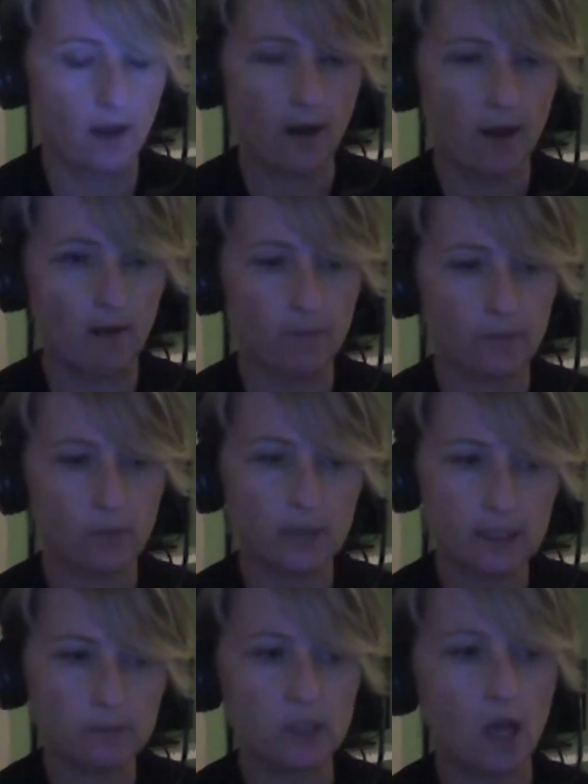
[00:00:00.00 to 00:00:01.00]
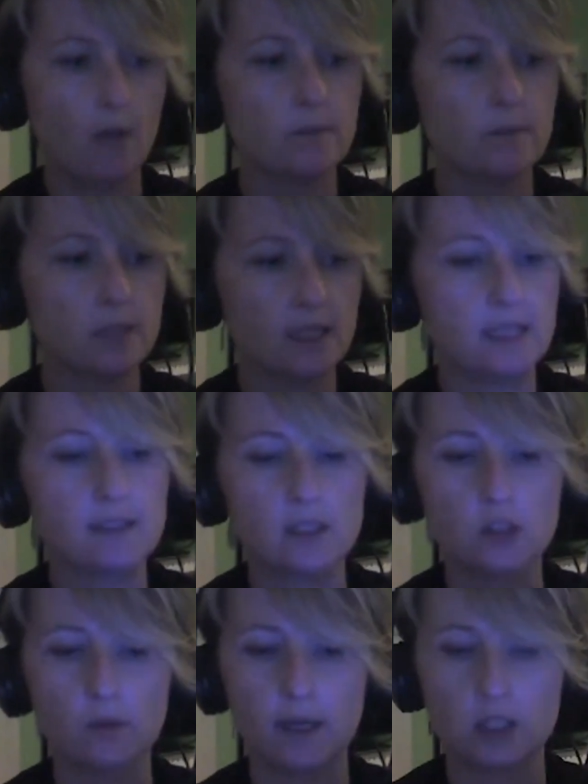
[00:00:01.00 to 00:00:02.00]
We need them to come to these
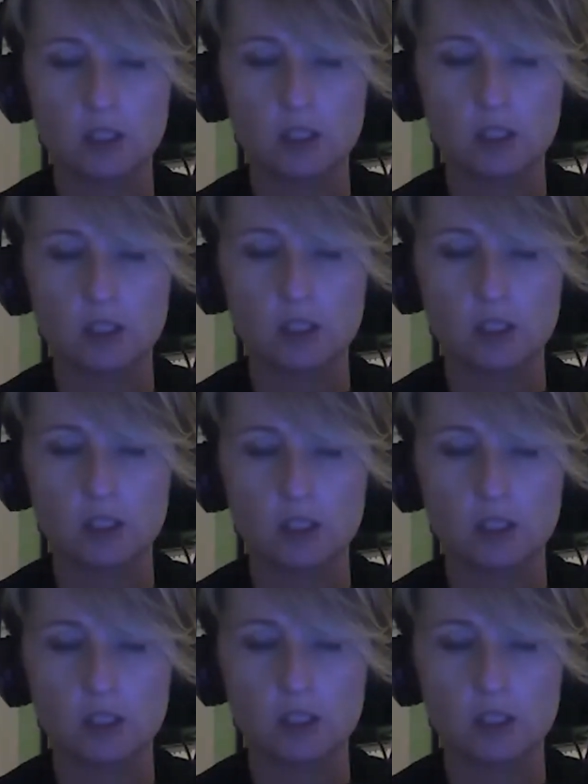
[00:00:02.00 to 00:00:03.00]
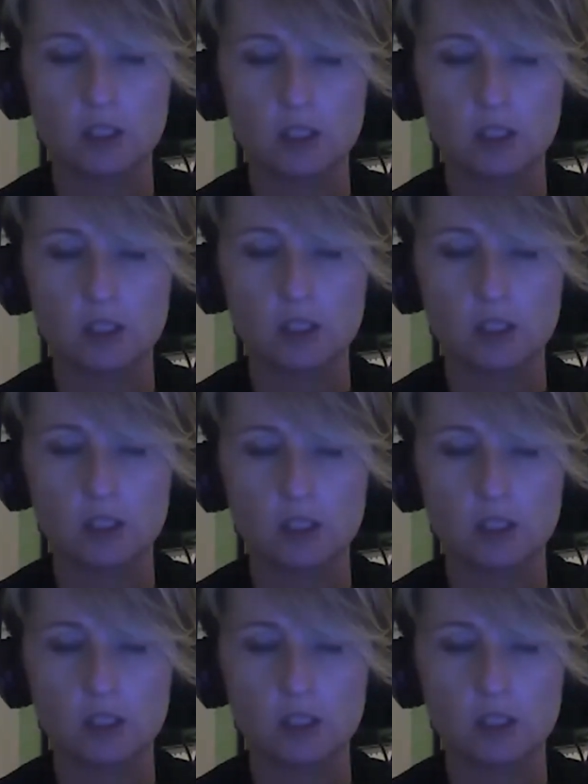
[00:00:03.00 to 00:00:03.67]
situations with a flexible